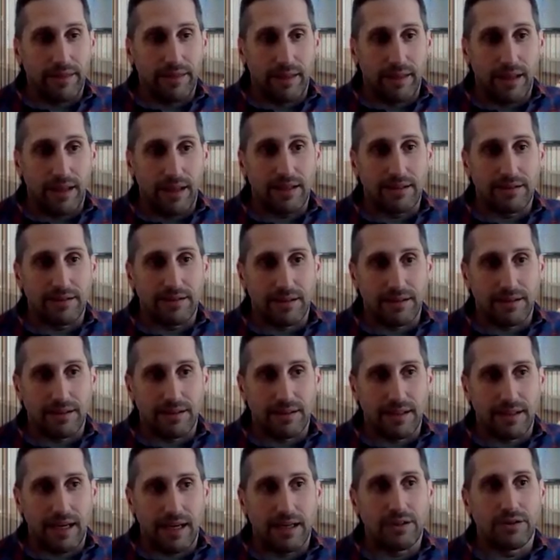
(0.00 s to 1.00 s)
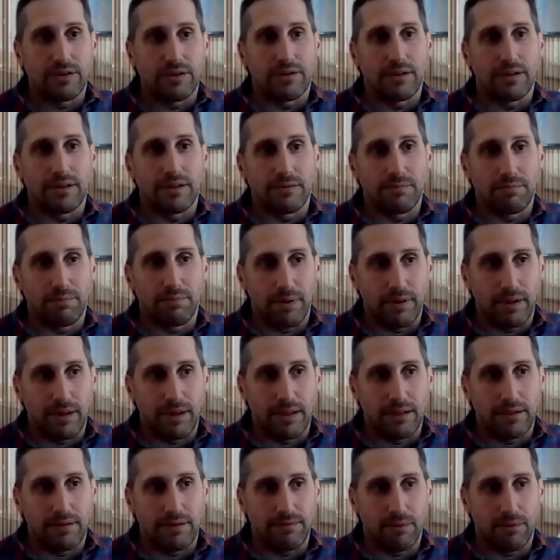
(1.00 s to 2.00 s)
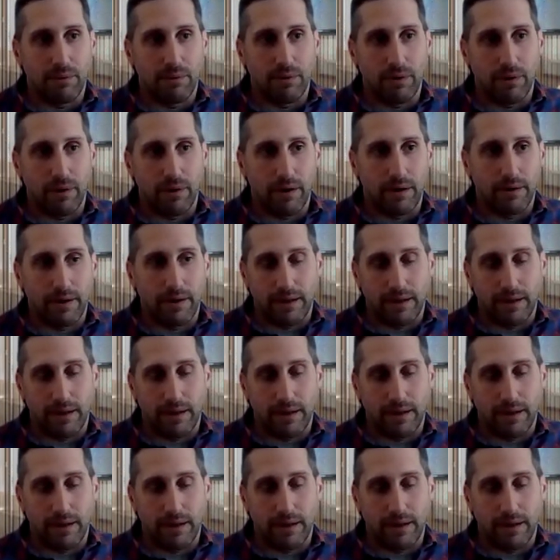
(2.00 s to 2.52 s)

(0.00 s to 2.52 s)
think it's a dangerous place for,